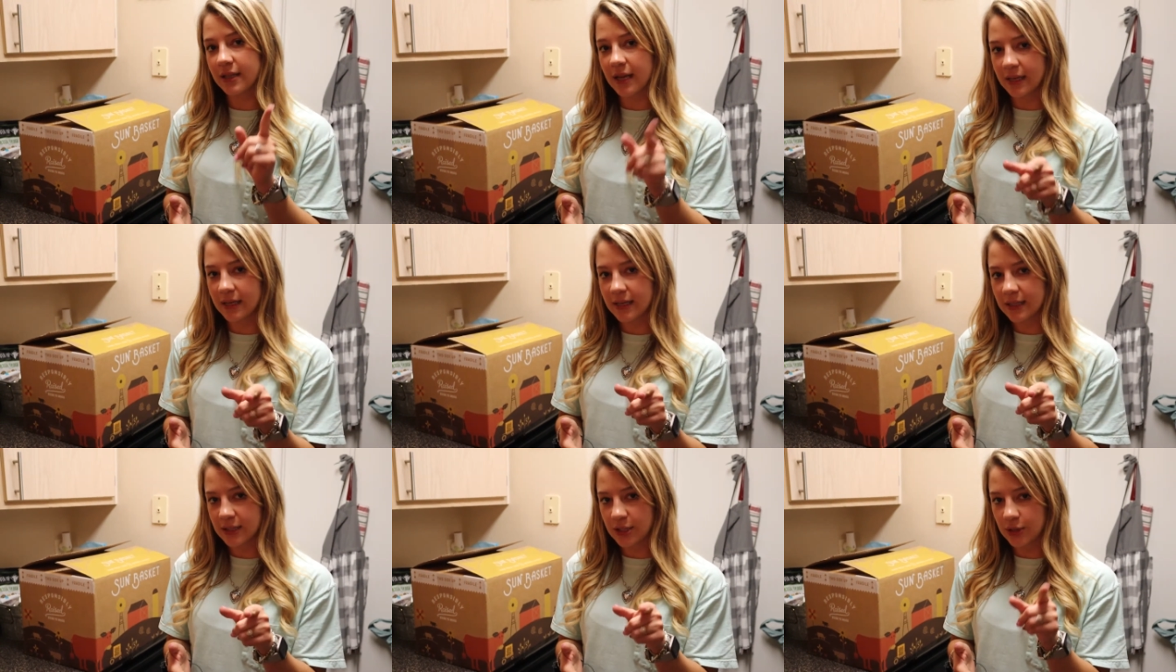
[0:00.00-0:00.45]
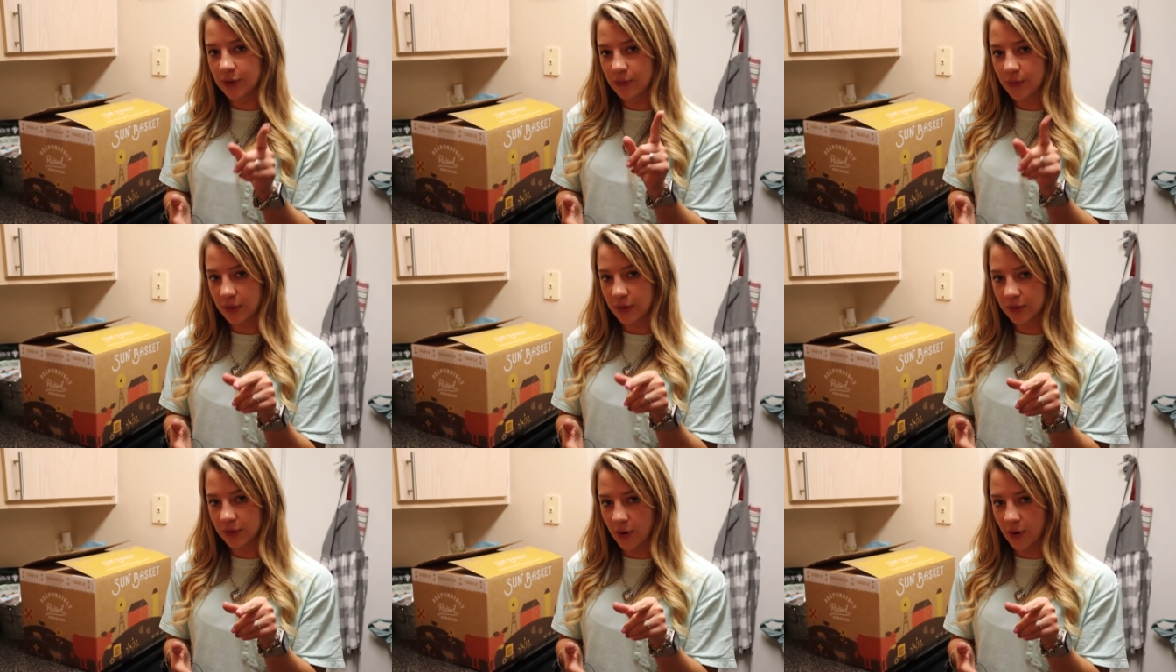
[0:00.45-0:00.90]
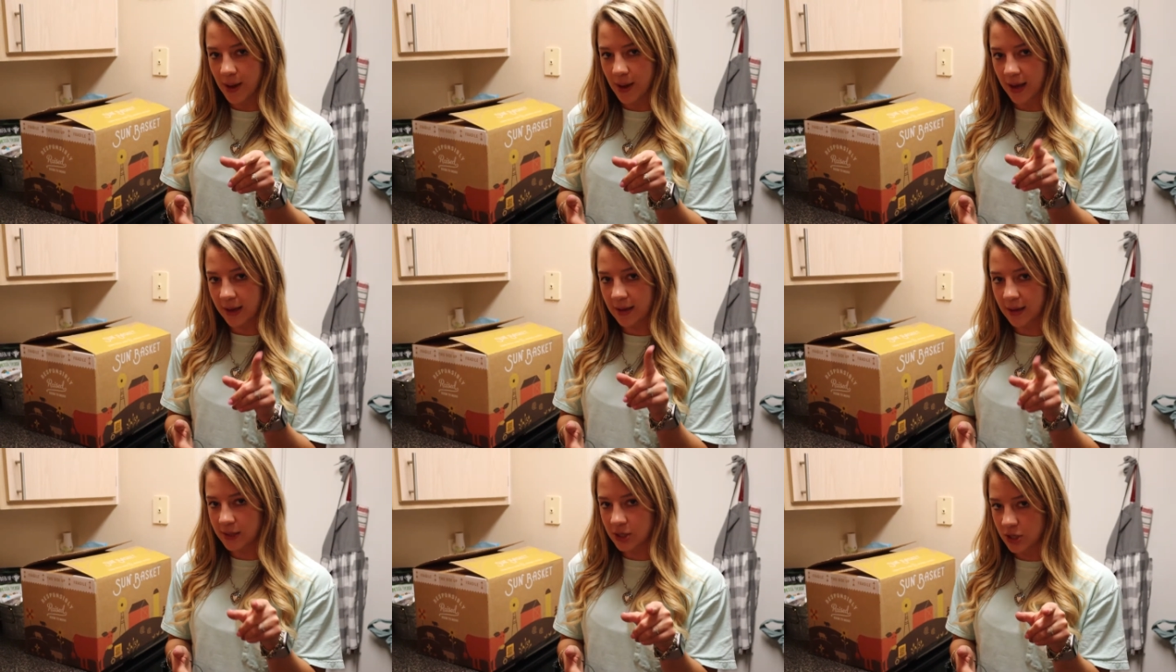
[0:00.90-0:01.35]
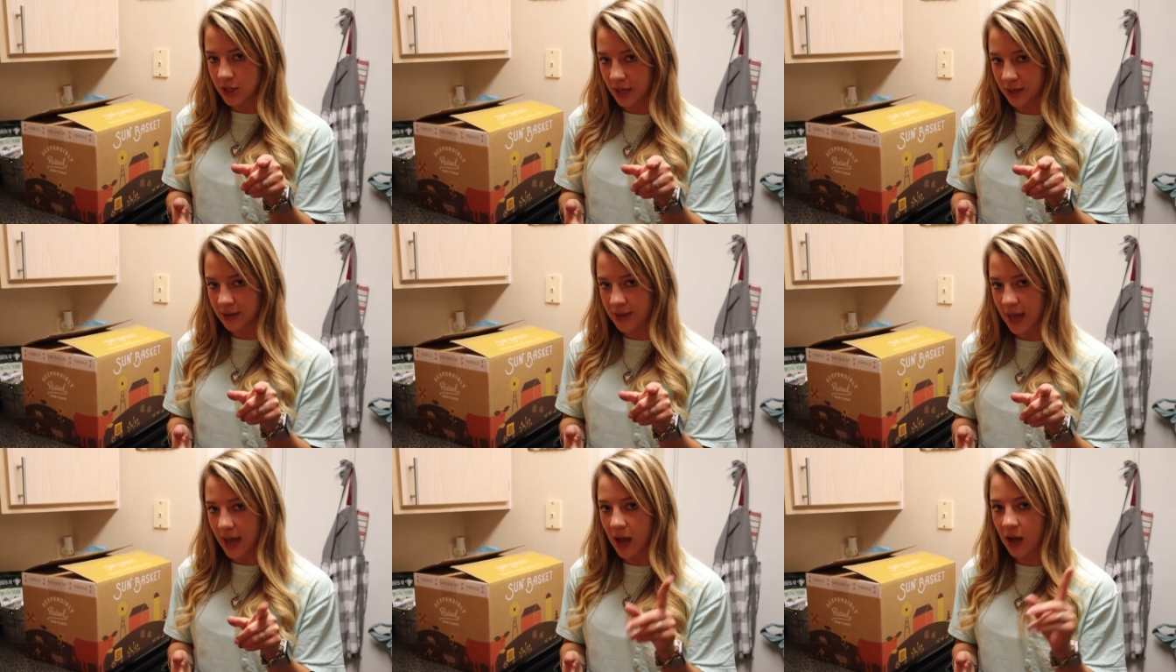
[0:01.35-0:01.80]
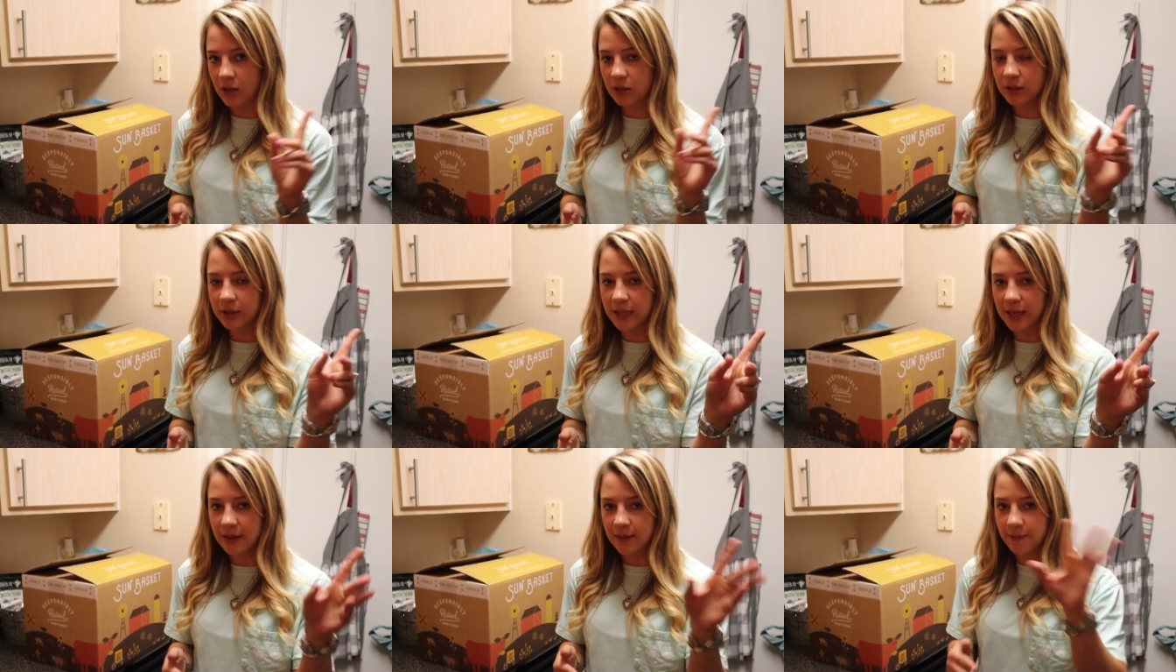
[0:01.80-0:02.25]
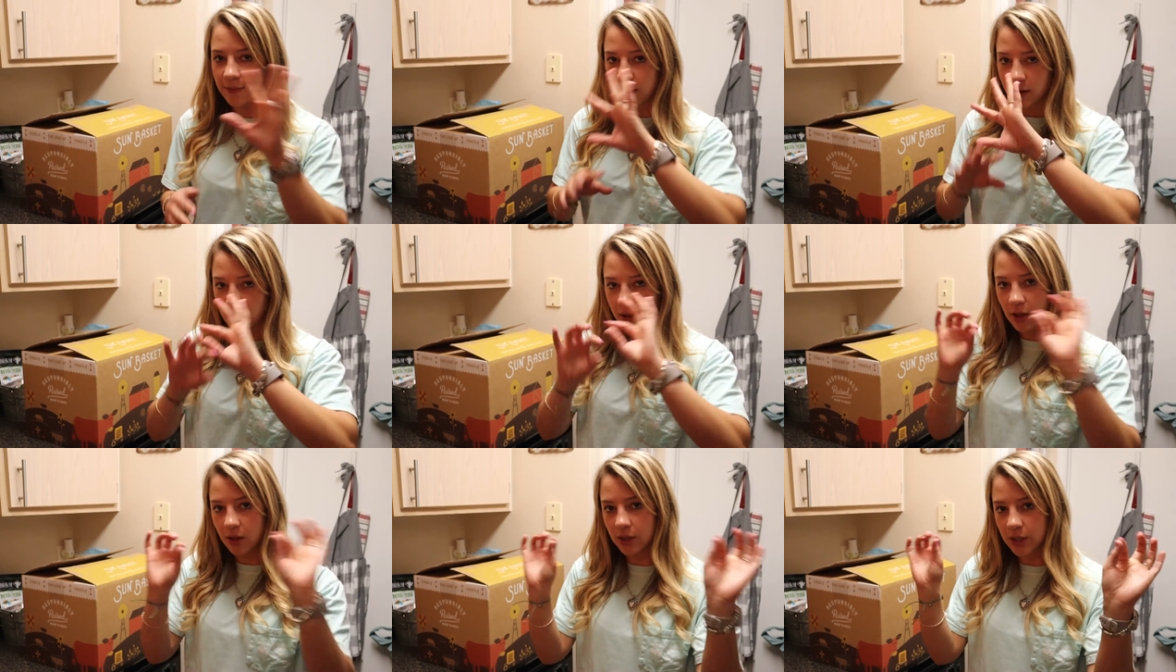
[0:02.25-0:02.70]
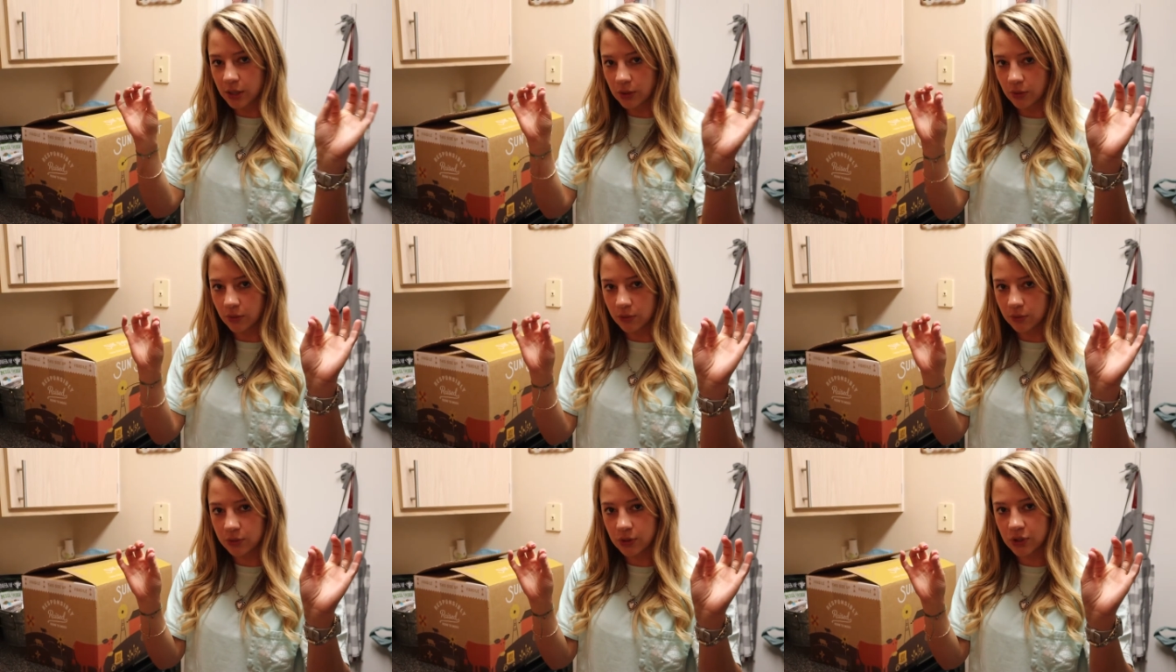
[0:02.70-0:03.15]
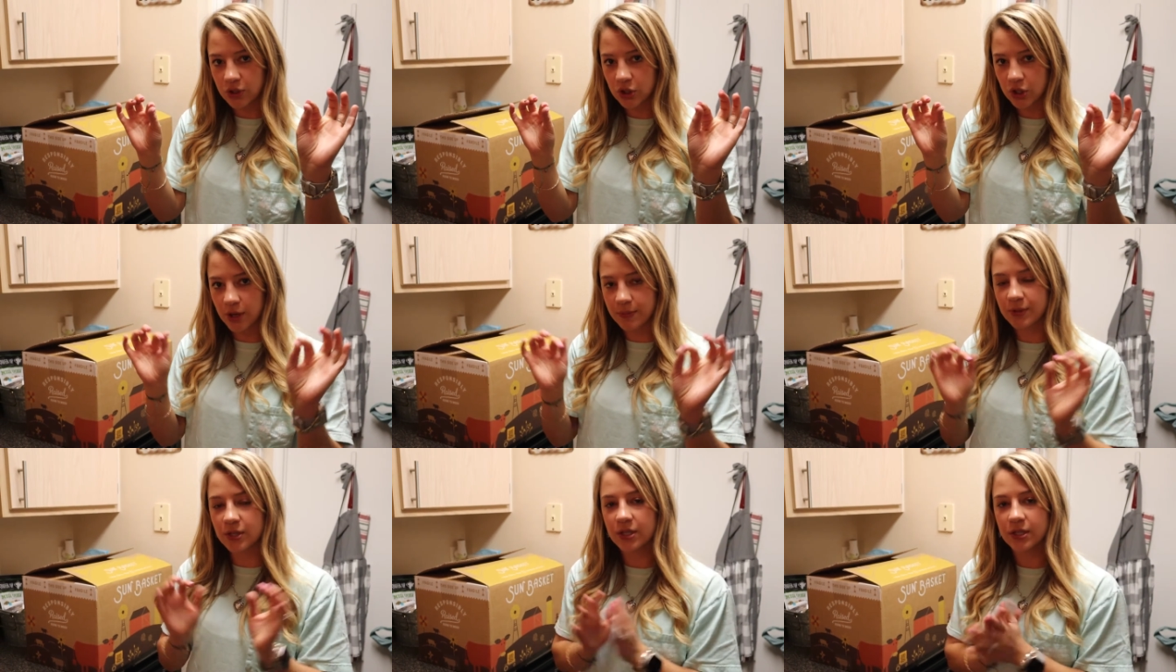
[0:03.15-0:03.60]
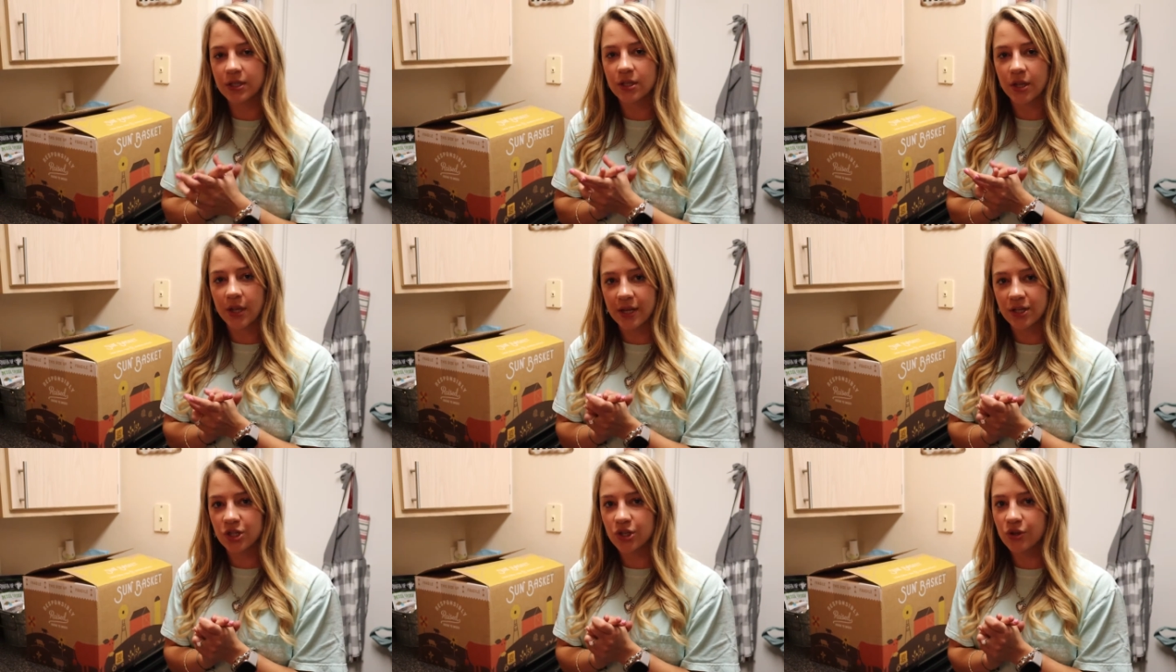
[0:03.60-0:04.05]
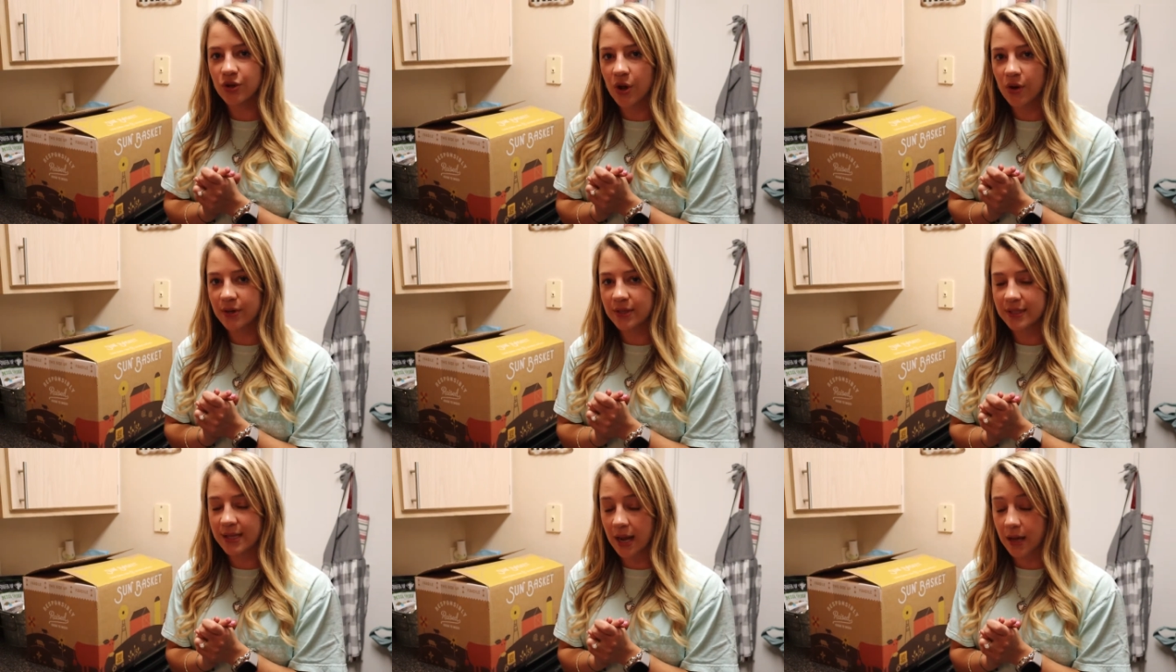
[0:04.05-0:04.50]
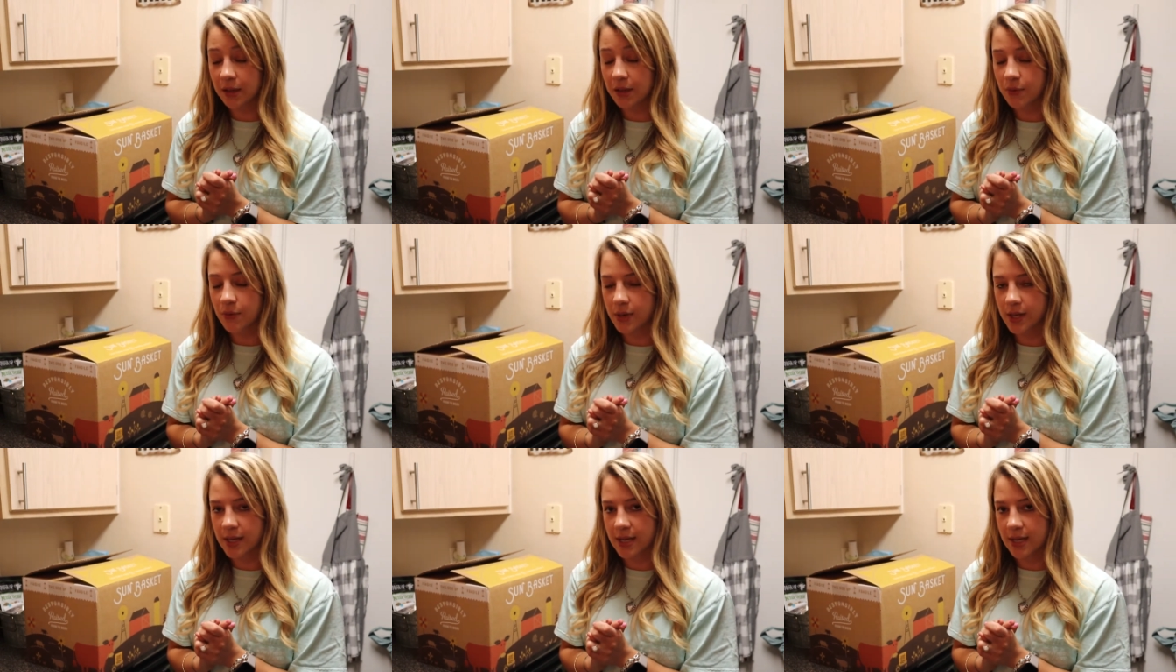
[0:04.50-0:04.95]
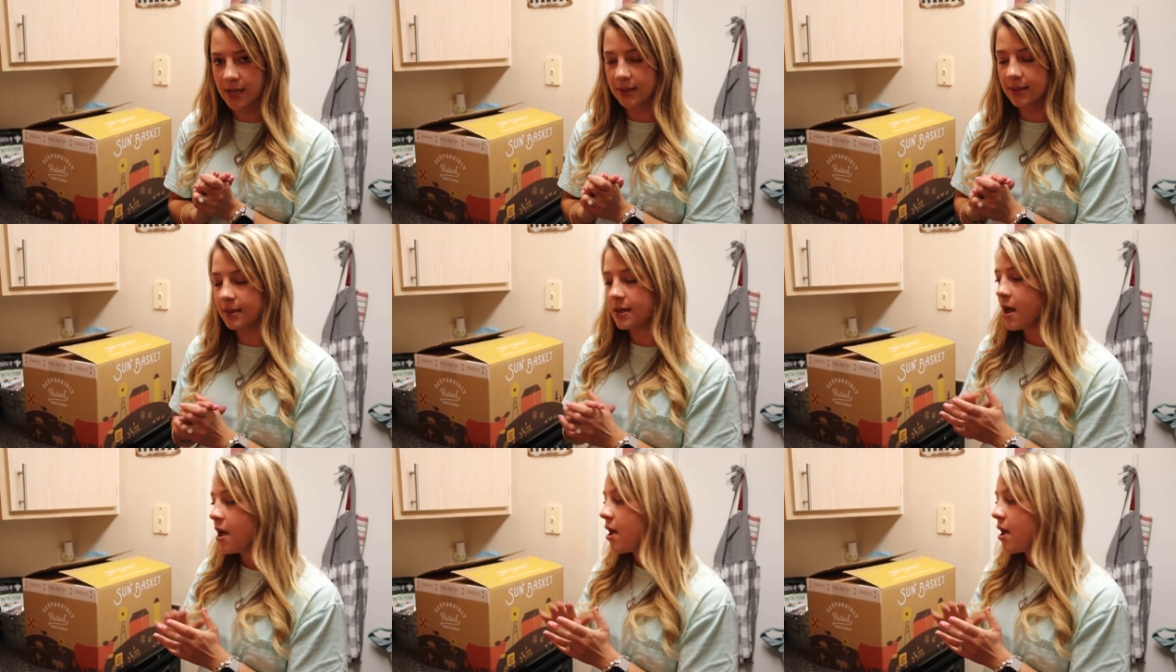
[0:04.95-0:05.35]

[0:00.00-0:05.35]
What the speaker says: I need to go back and check that. I'll leave a little description to let you know exactly what it is.